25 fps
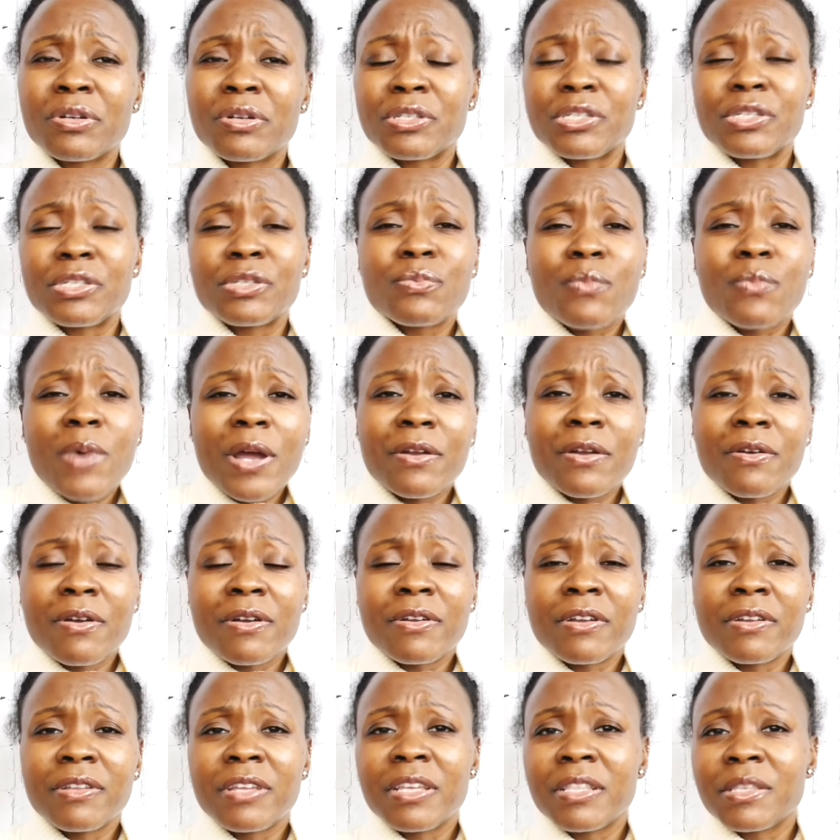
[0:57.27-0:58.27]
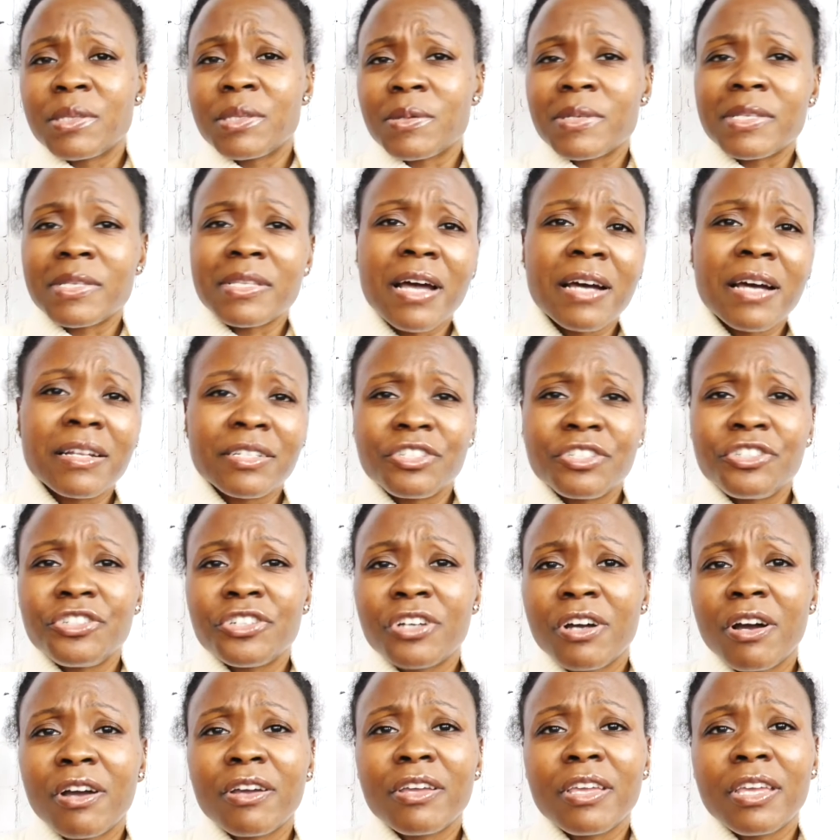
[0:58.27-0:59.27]
a sweater underneath so it's not as
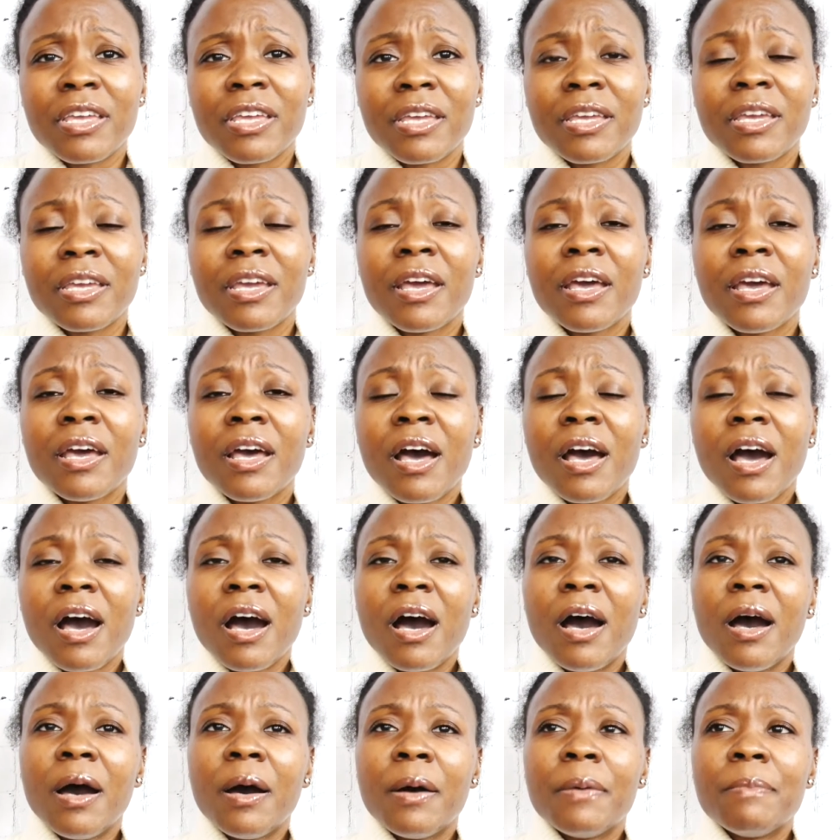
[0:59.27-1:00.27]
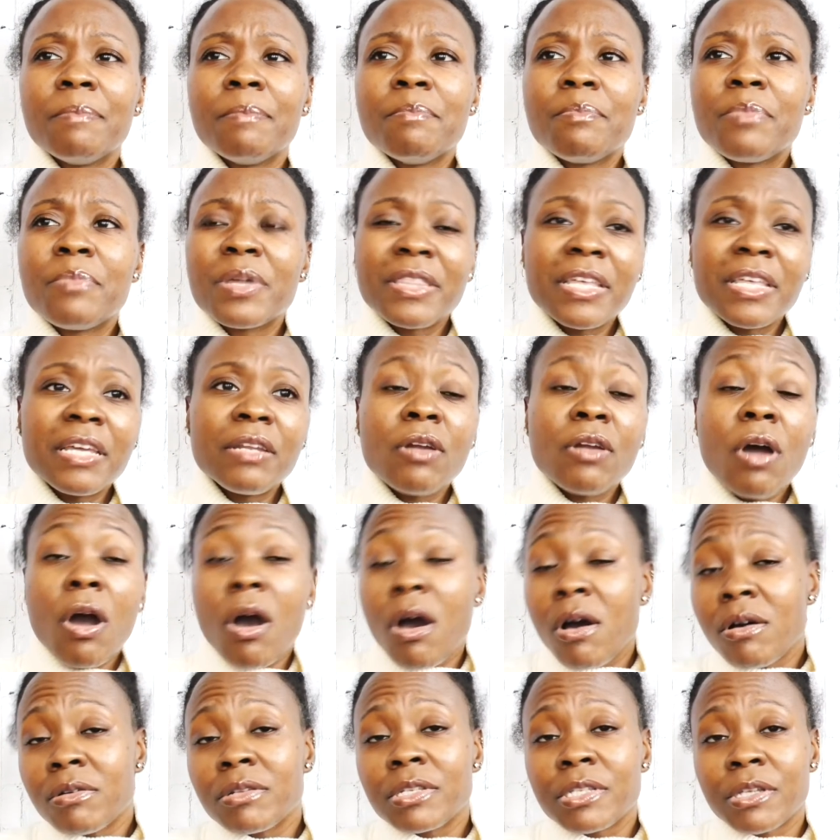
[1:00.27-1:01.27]
chunky. Um, but then
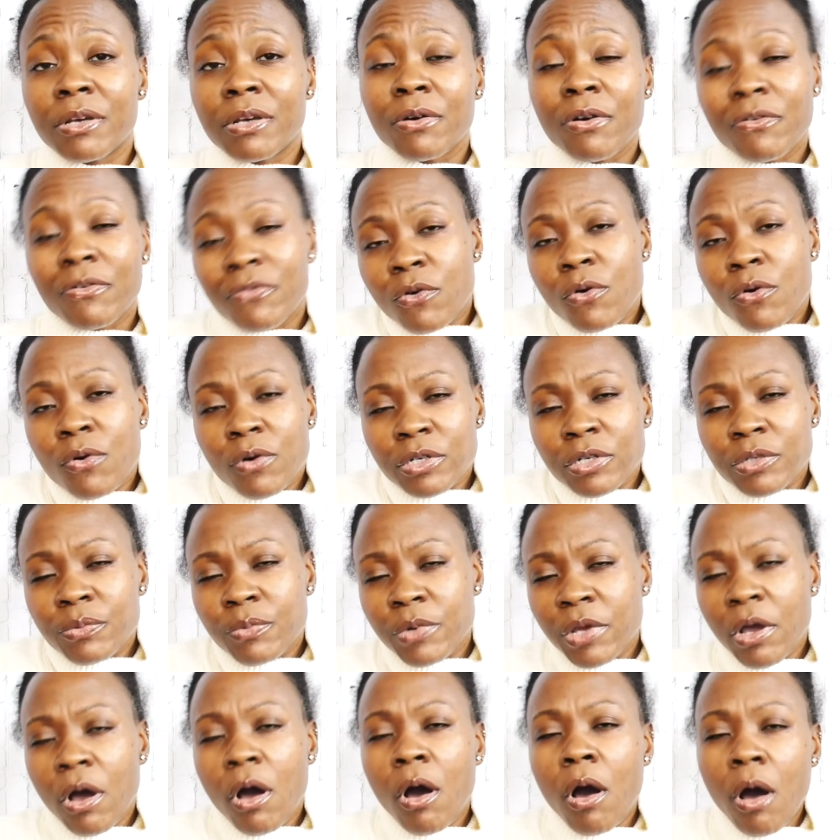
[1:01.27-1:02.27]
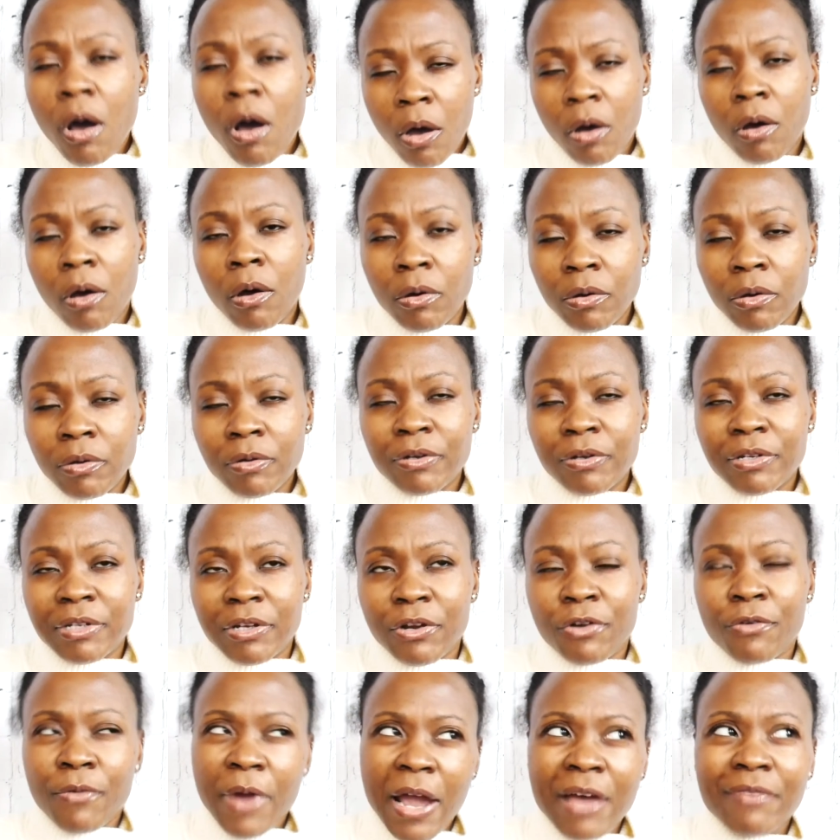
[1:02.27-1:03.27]
also, of course, we all
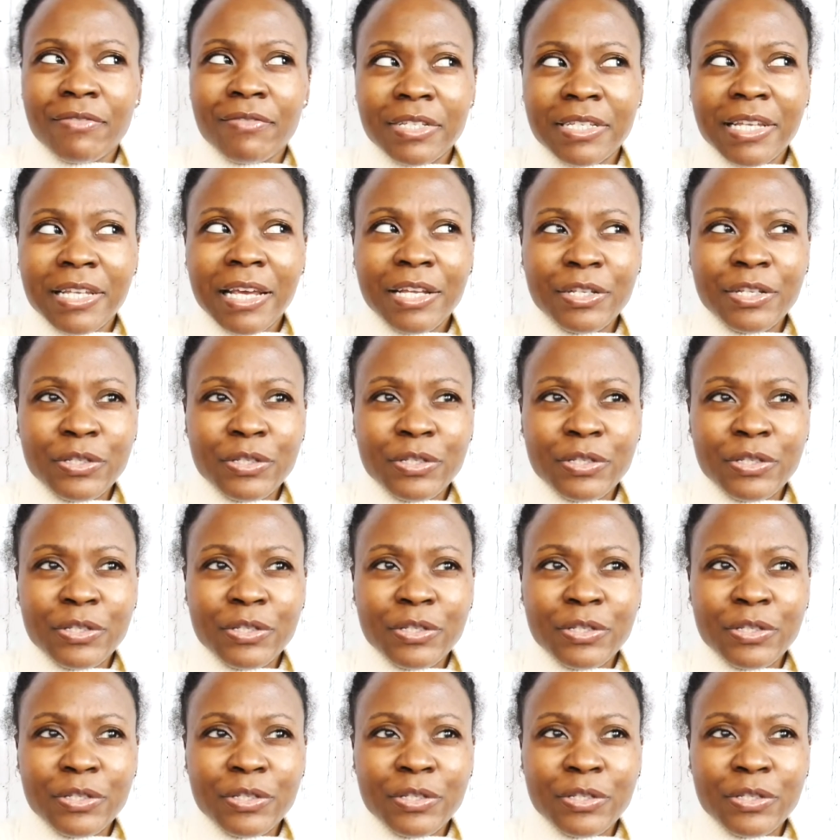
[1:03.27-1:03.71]
gravitate